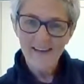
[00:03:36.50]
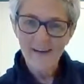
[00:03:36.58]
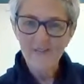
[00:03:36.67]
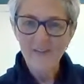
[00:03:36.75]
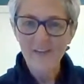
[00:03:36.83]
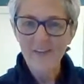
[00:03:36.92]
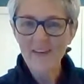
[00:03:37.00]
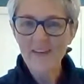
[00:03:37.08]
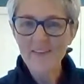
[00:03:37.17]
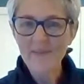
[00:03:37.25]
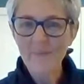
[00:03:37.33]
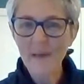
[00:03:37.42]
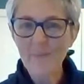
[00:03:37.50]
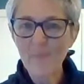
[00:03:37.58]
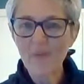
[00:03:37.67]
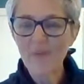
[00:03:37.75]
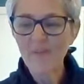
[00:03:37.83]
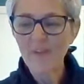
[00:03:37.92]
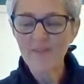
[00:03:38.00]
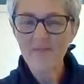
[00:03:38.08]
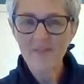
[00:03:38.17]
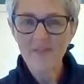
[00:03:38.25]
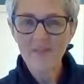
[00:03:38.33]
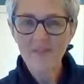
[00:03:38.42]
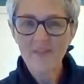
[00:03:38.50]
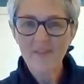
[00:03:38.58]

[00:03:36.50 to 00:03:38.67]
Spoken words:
I found this maple flavored.